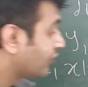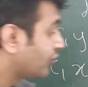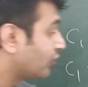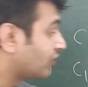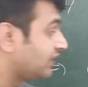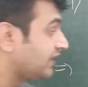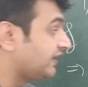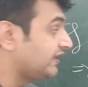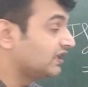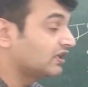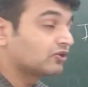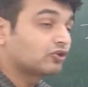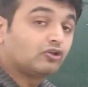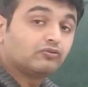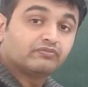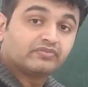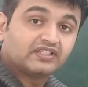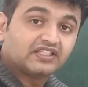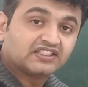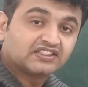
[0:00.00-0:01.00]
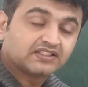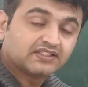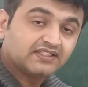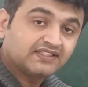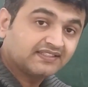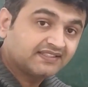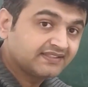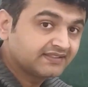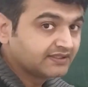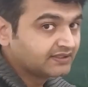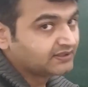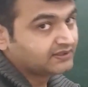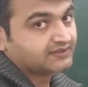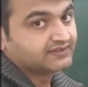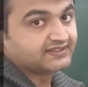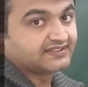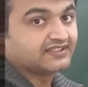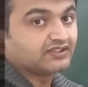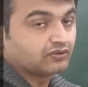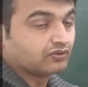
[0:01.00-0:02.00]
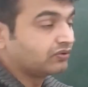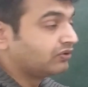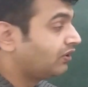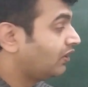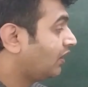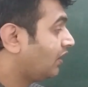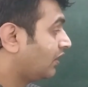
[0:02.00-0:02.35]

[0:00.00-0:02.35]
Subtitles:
your linear combination is 0.